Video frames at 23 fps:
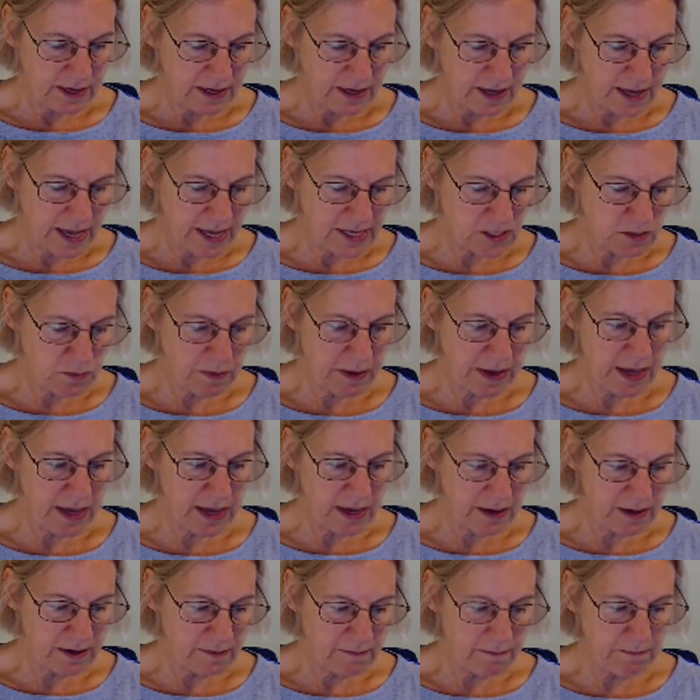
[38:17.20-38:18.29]
as
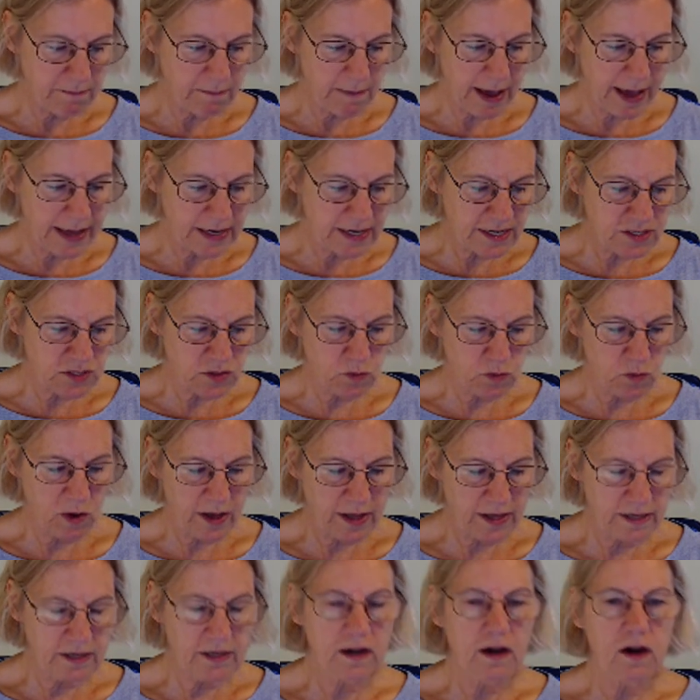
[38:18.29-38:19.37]
being
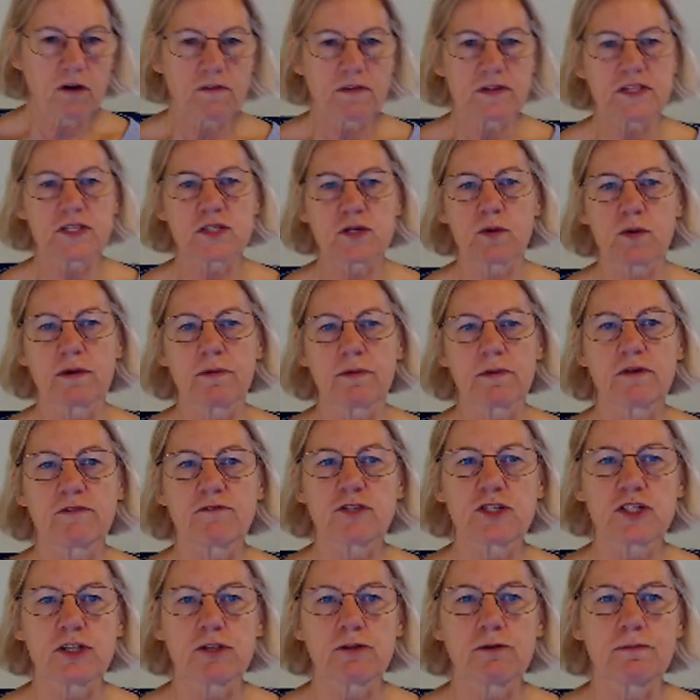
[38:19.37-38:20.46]
-1 over the square root of
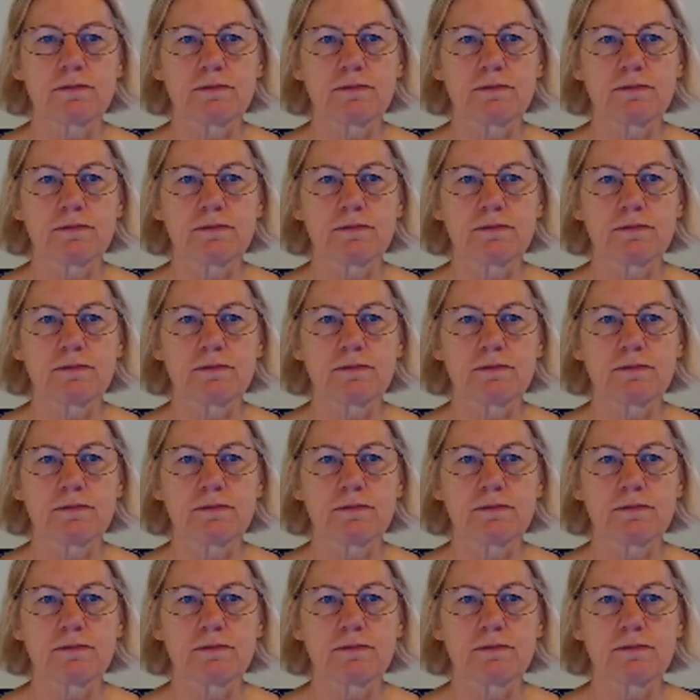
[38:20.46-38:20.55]
2.